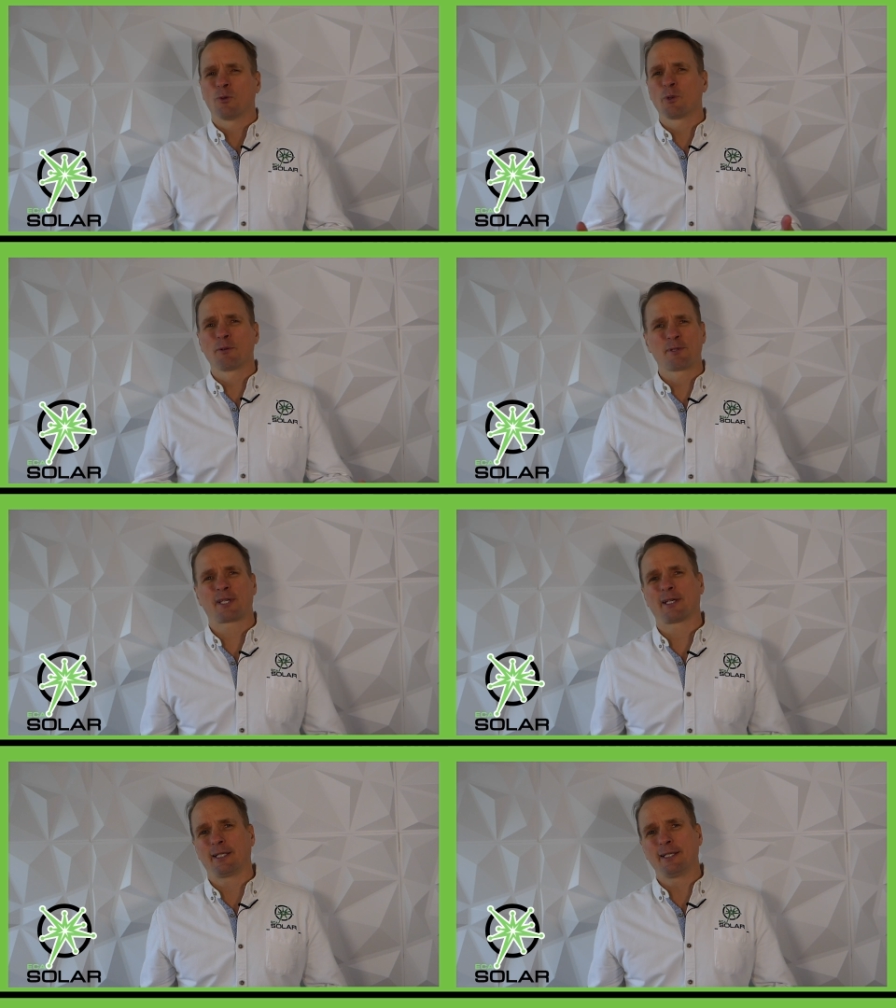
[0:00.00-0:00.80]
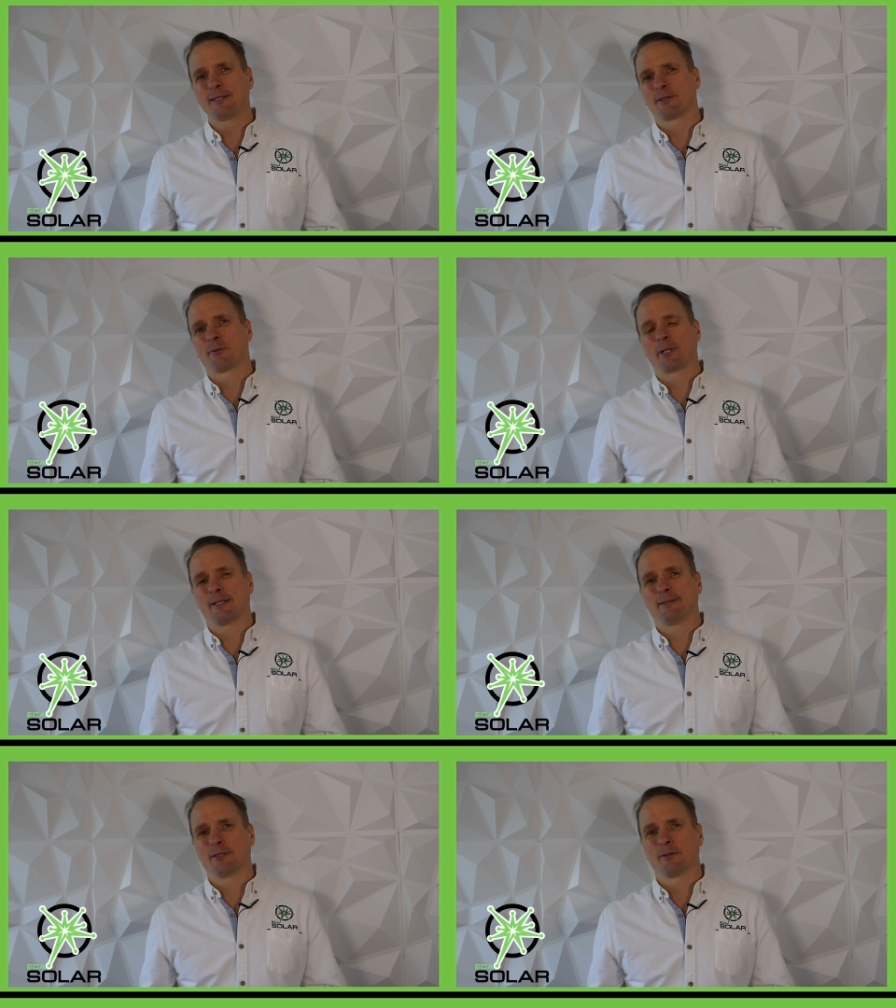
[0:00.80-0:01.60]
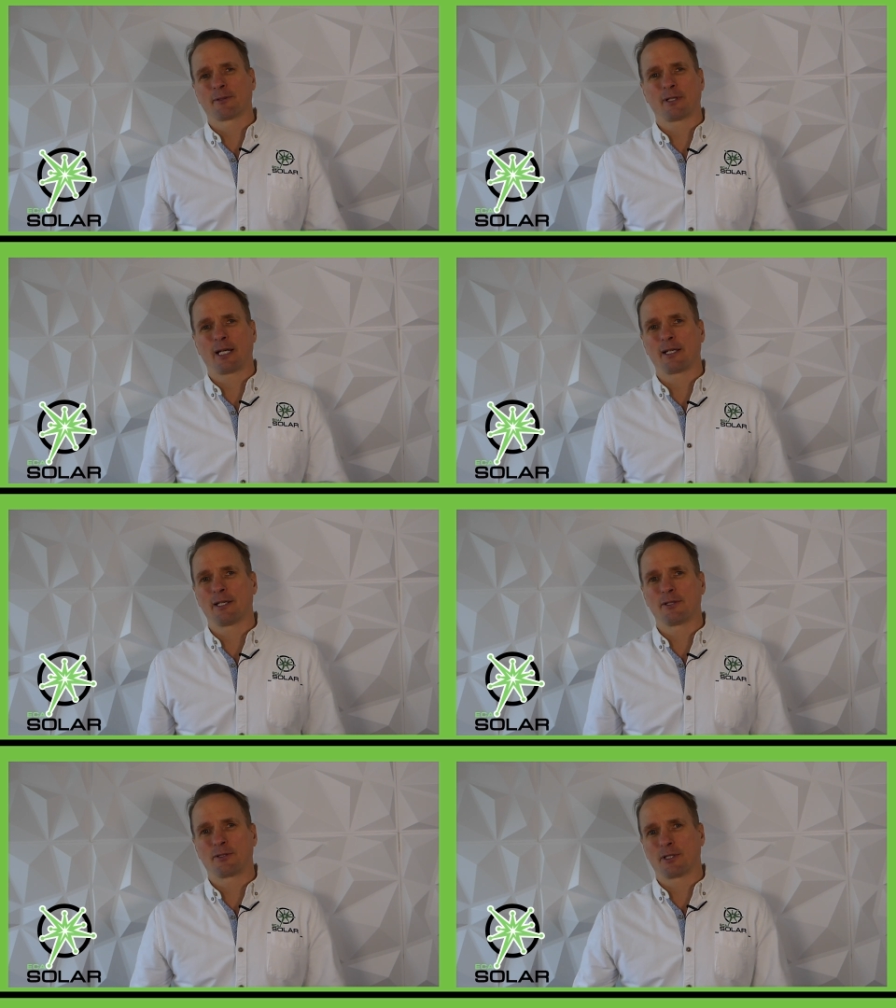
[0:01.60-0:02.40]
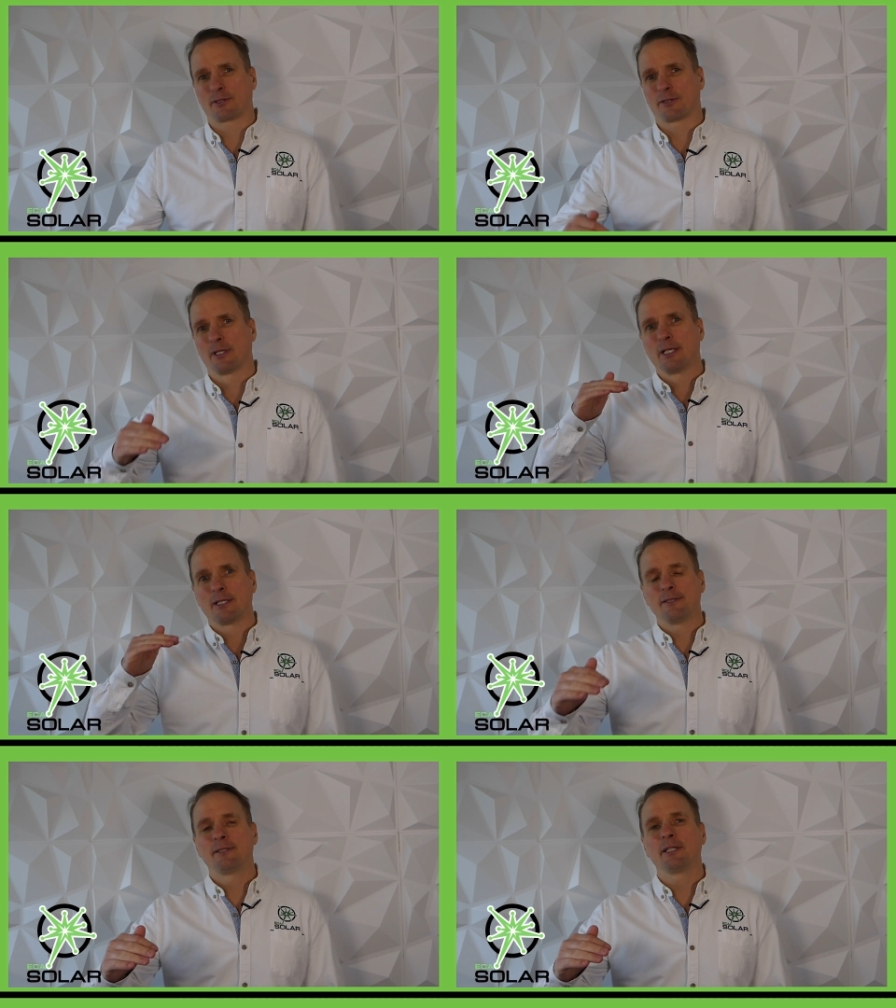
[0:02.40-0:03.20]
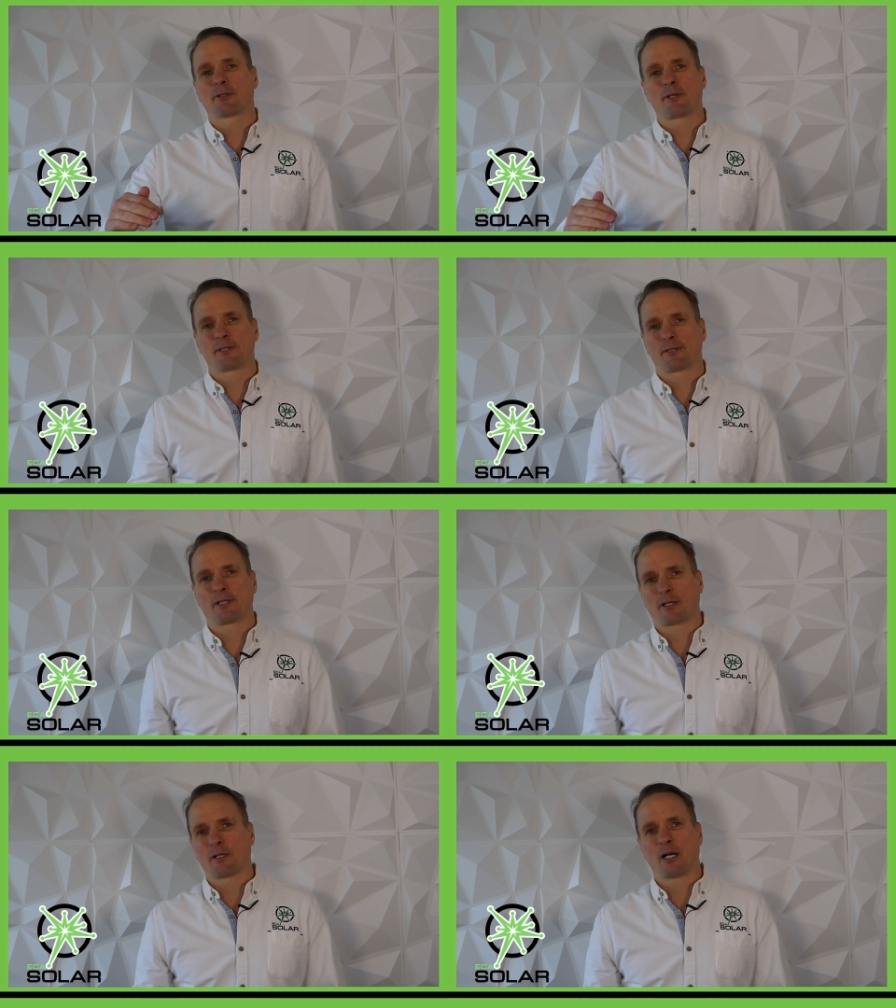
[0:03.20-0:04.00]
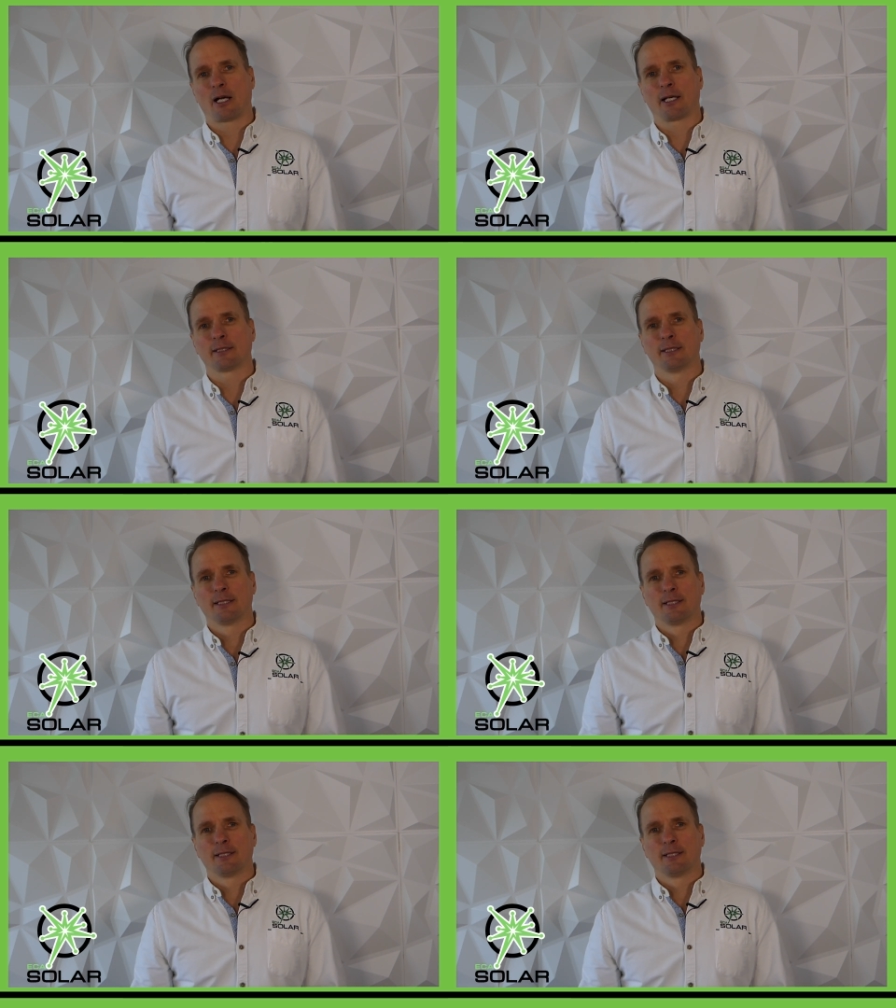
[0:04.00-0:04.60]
We would say an easy way to deal with that is just decrease the decline.